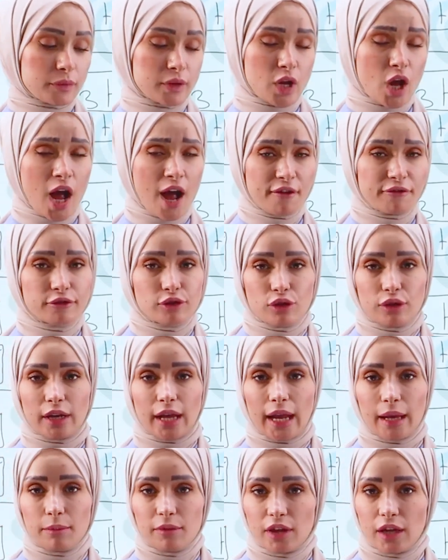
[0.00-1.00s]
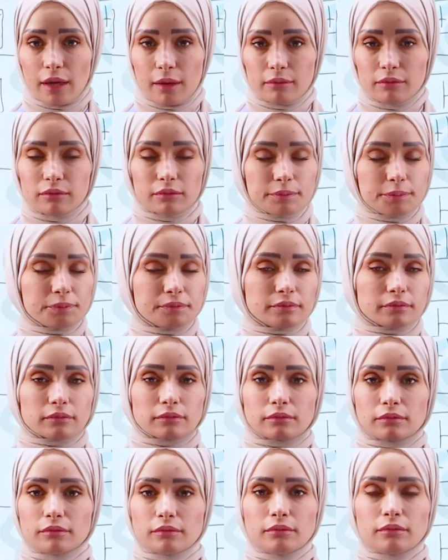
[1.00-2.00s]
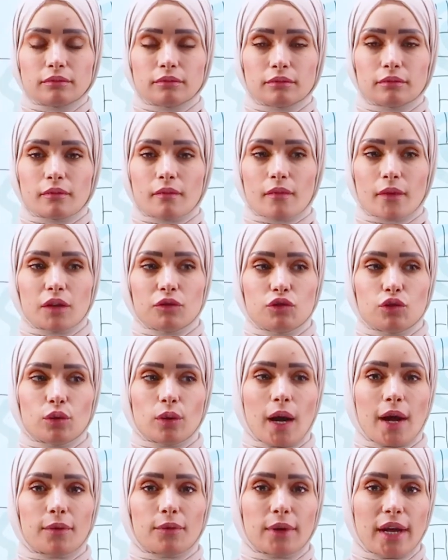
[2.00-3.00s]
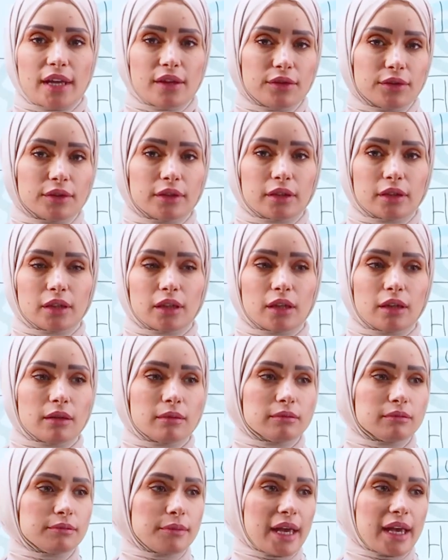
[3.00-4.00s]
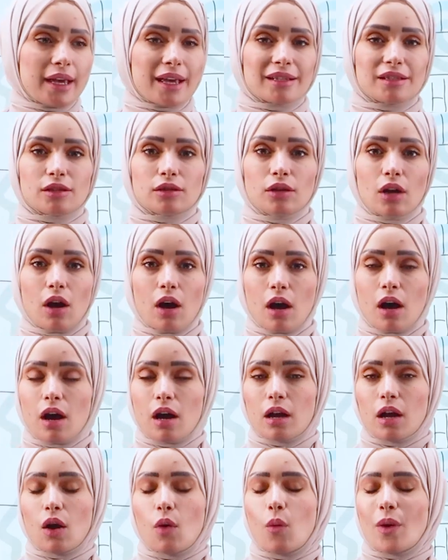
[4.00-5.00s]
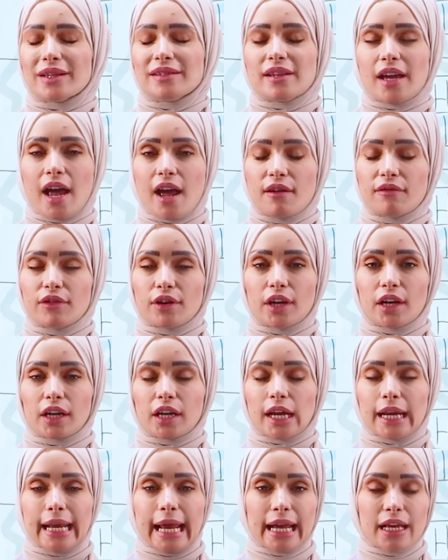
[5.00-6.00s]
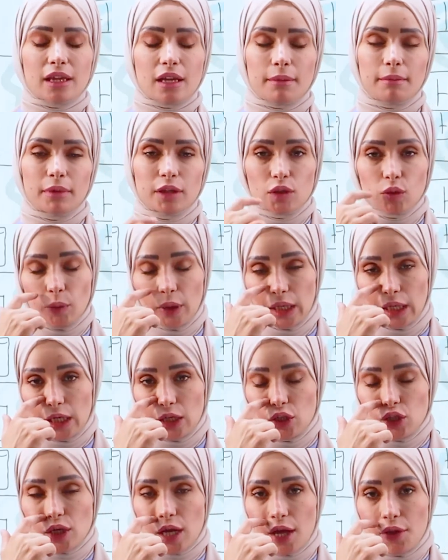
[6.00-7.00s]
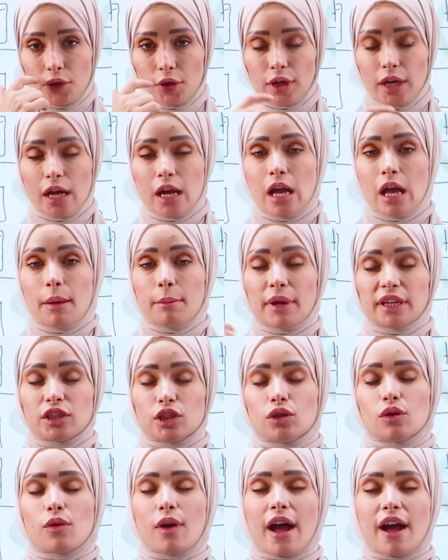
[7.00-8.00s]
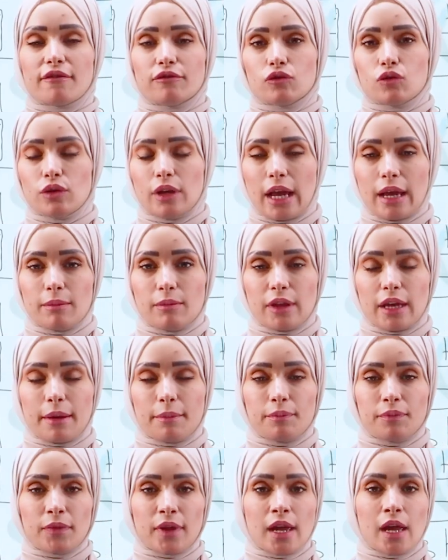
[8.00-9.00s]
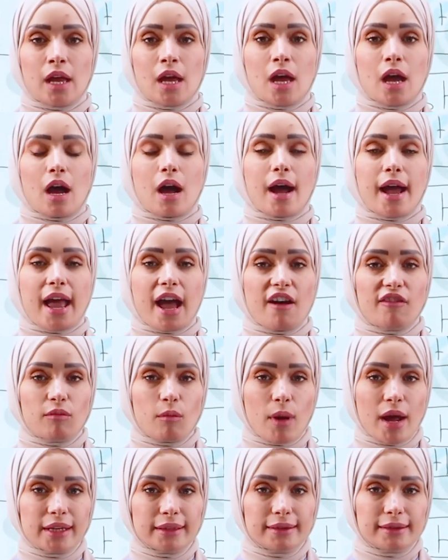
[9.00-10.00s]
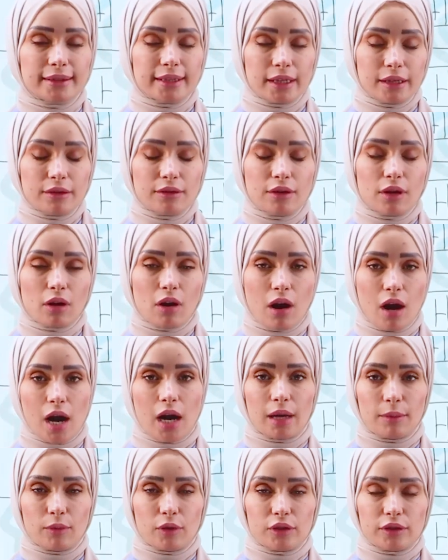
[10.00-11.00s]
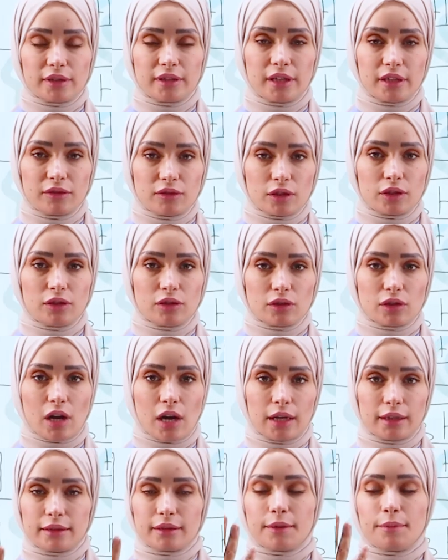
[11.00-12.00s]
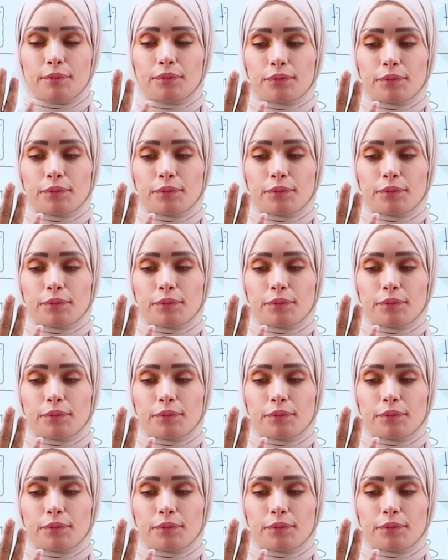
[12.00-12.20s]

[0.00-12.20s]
Have to name them. Do a rhythm, make a song, whatever, connect them between each other, but you have to name them. I have my 10 carbons. Let's start.